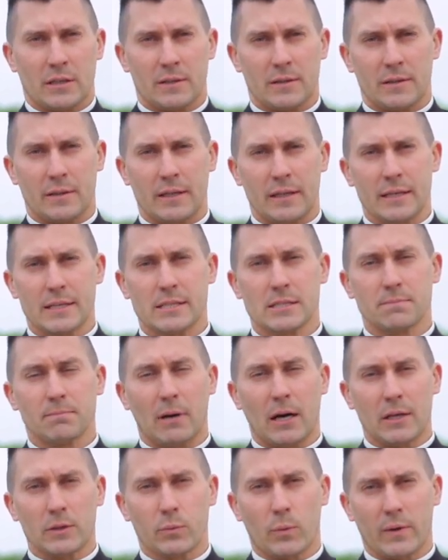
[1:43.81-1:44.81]
This
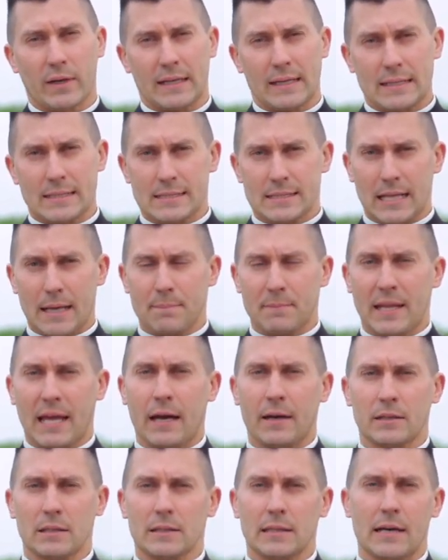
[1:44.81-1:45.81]
month we're going to step
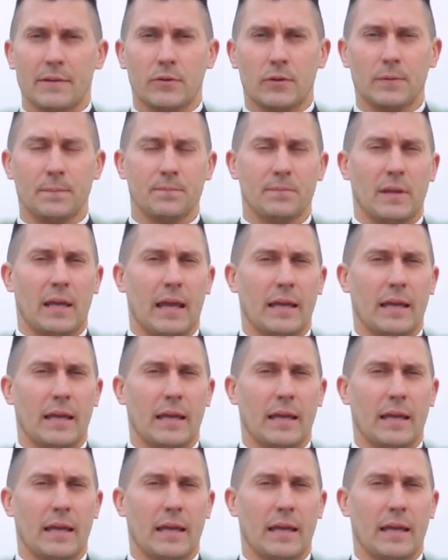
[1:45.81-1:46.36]
down a level